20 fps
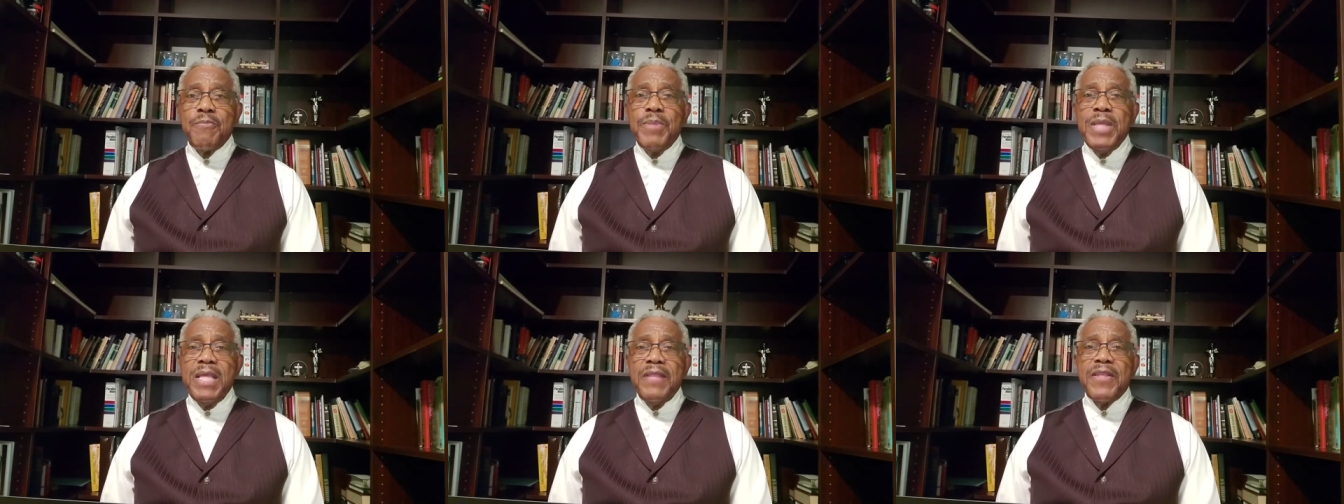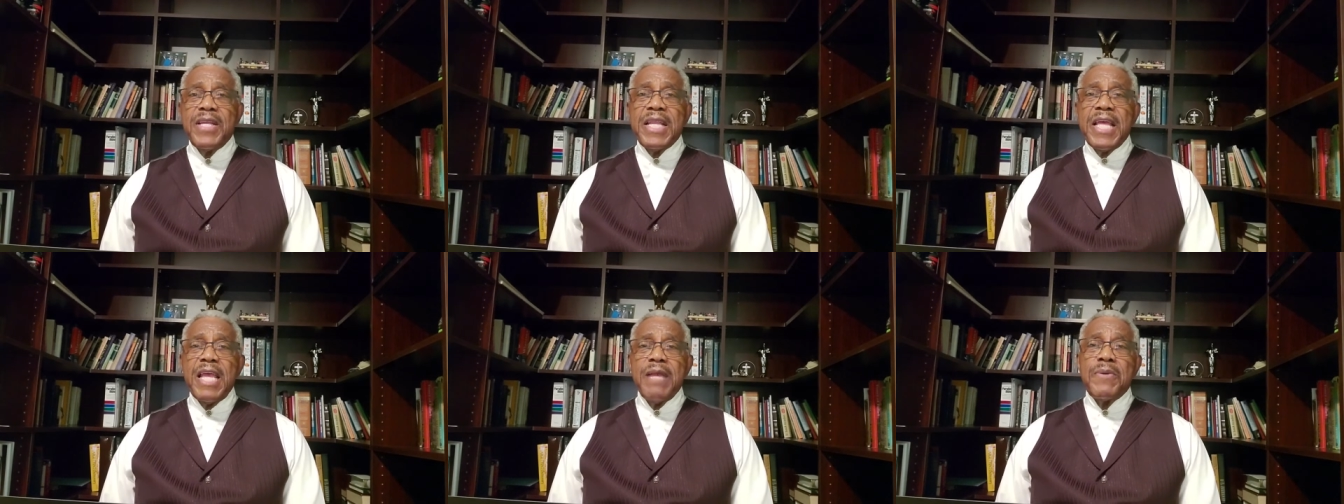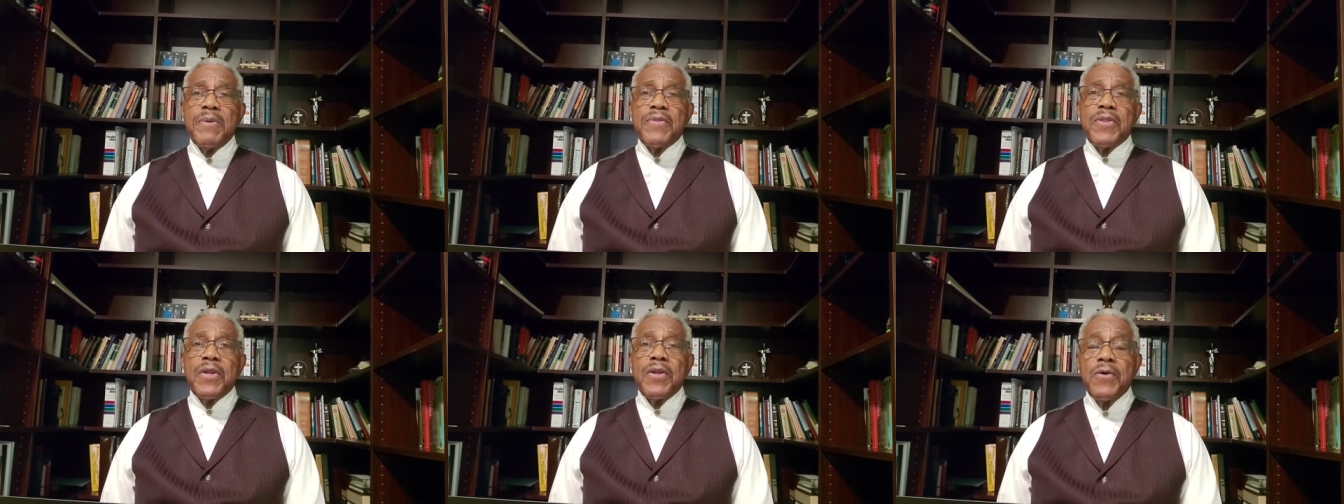be the
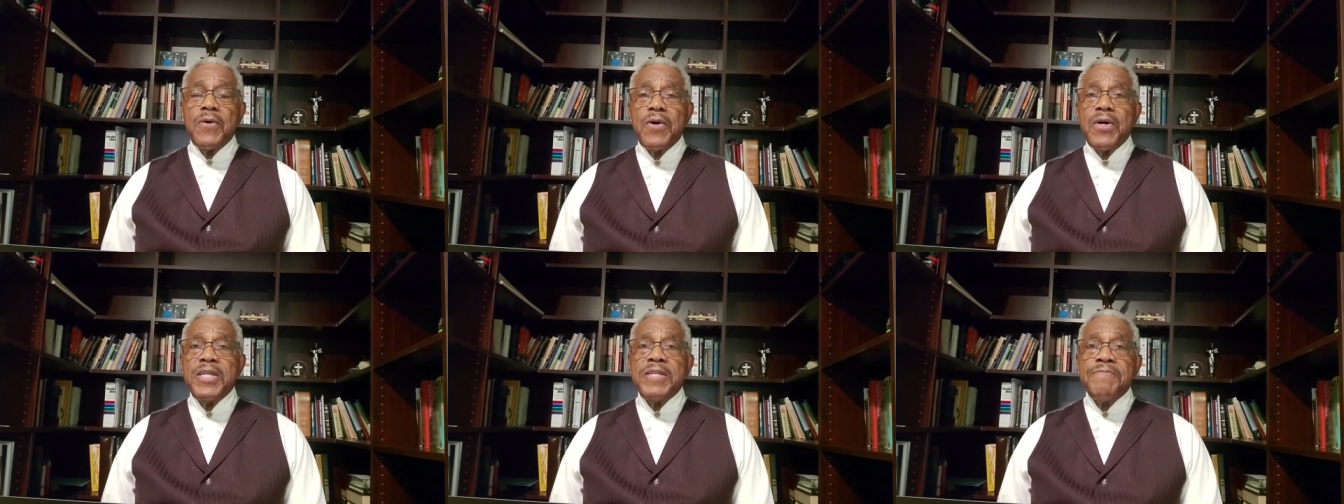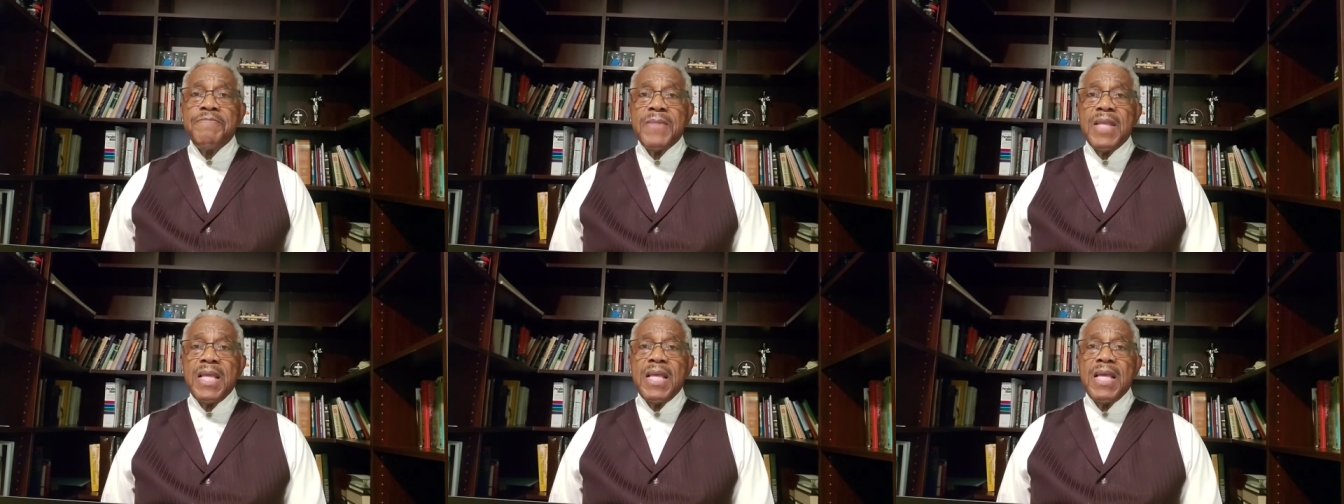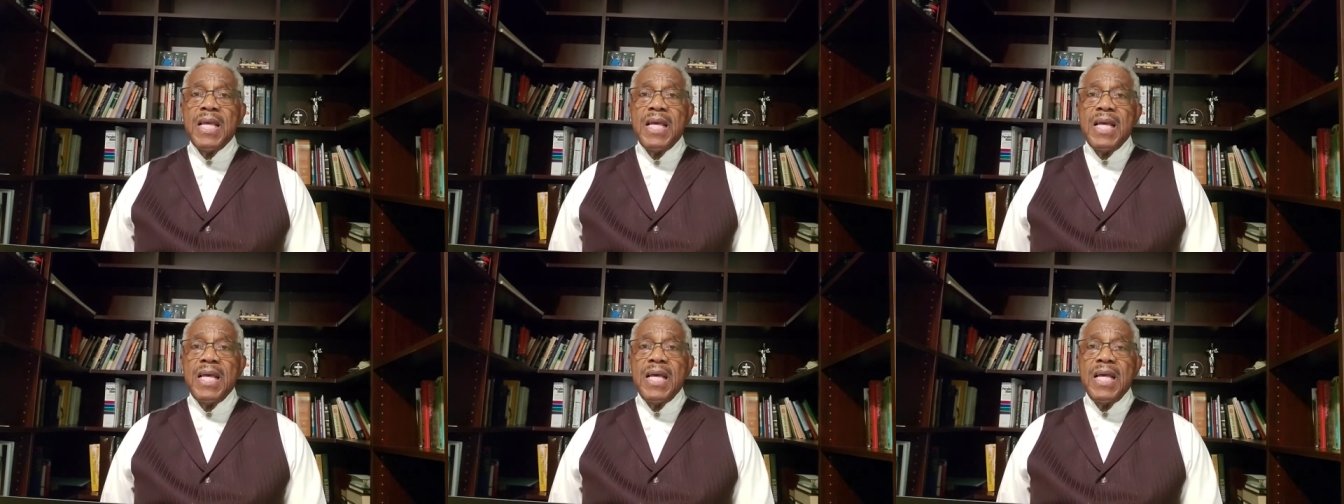name of the Lord.
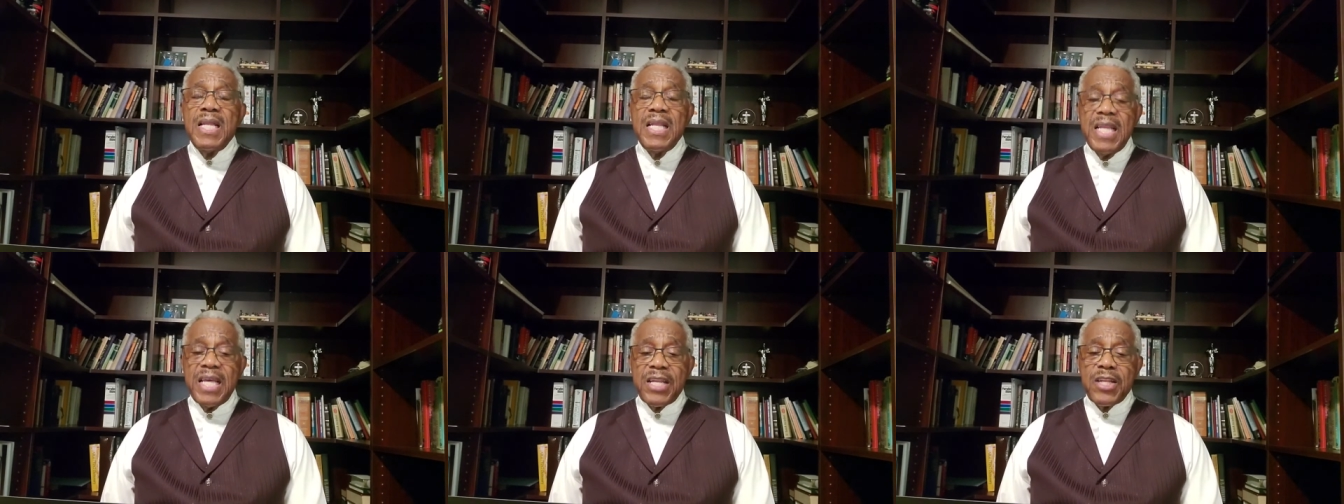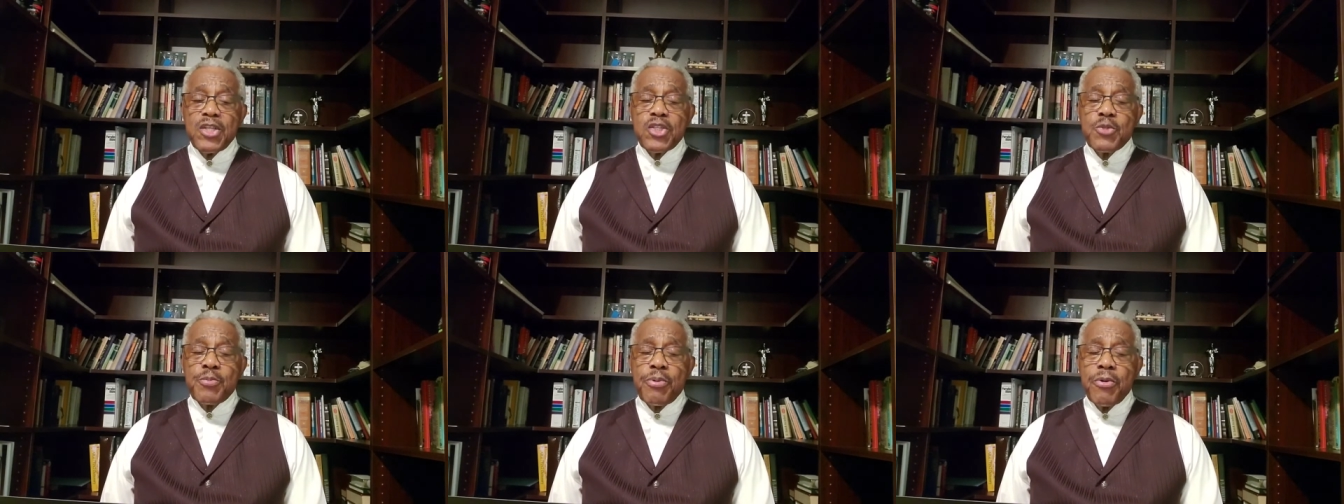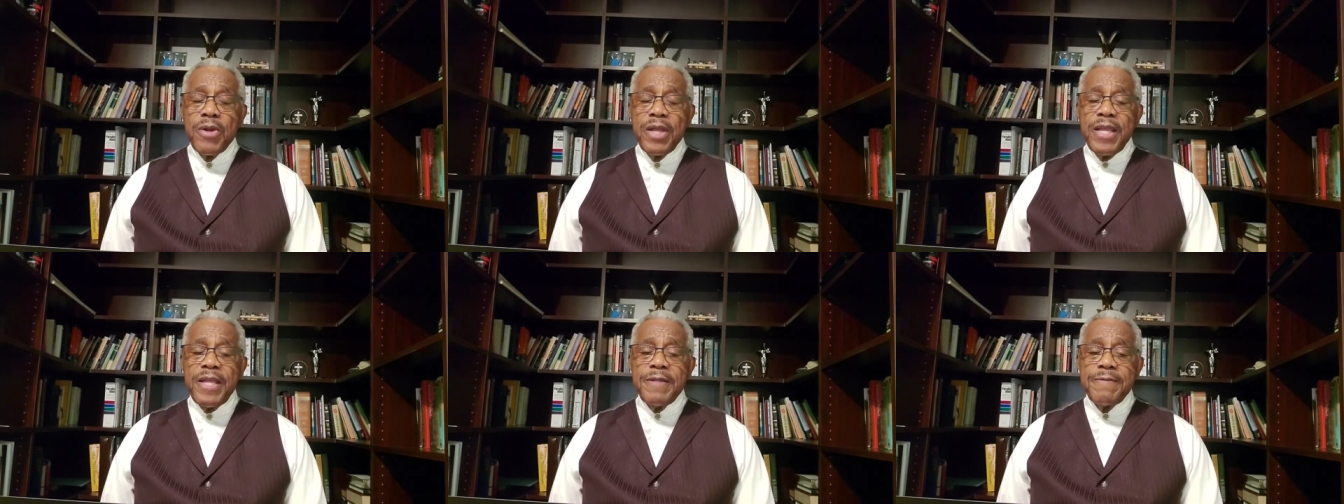Let us
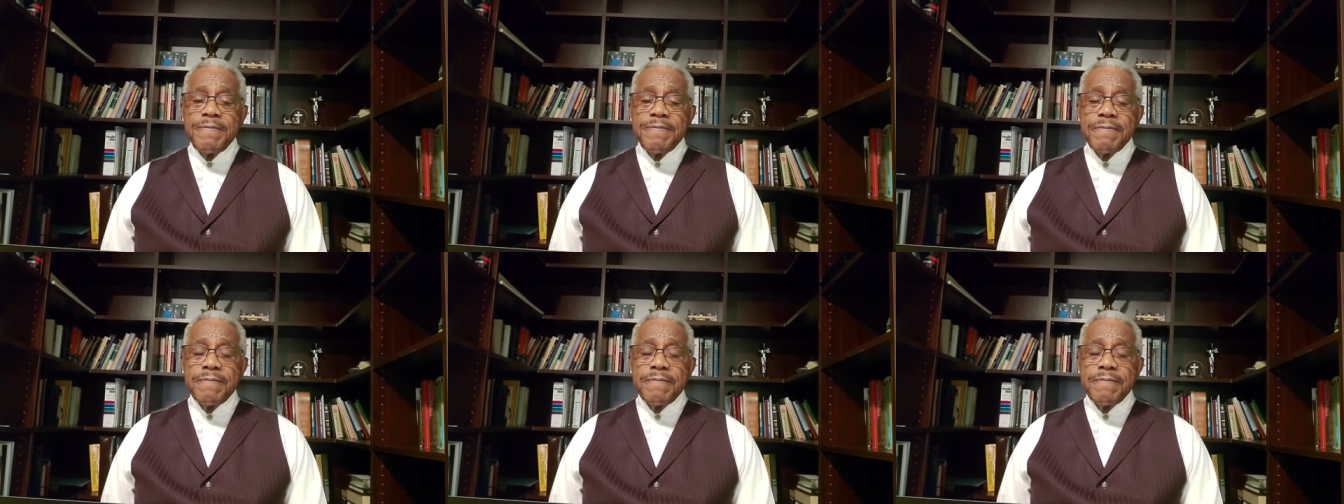pray.